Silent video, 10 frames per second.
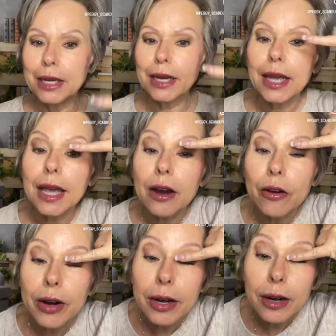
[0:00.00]

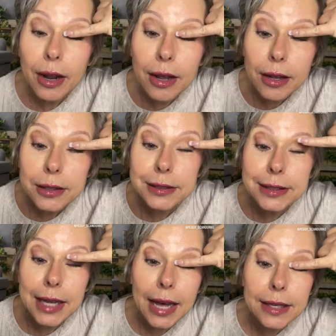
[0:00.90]
Karen.
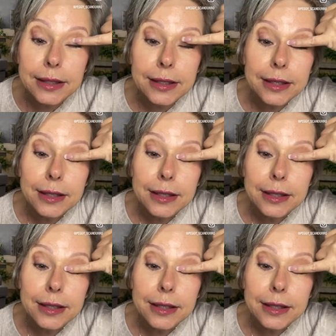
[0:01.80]
Exactly.